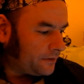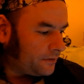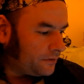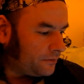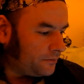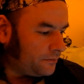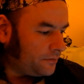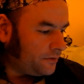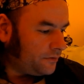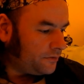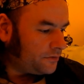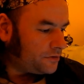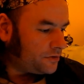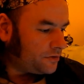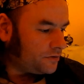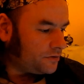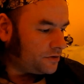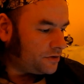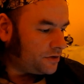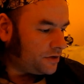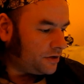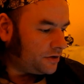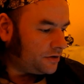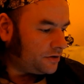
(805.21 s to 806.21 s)
The mere
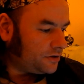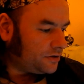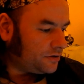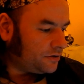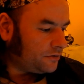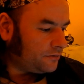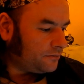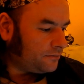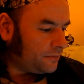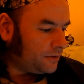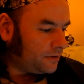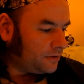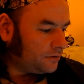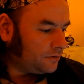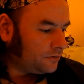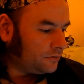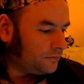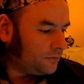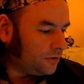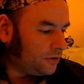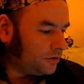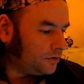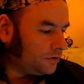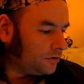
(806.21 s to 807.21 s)
association mental
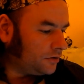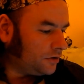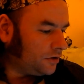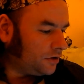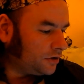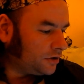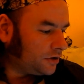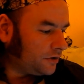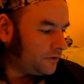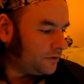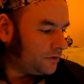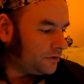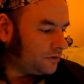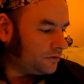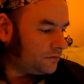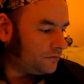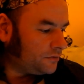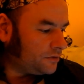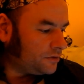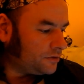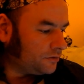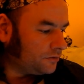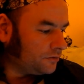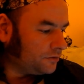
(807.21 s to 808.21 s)
model are going to
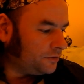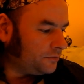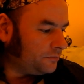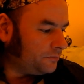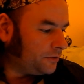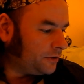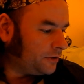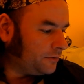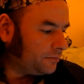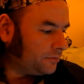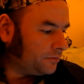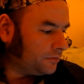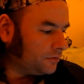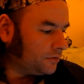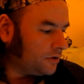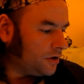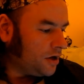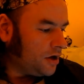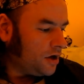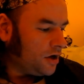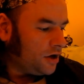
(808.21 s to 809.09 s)
result in people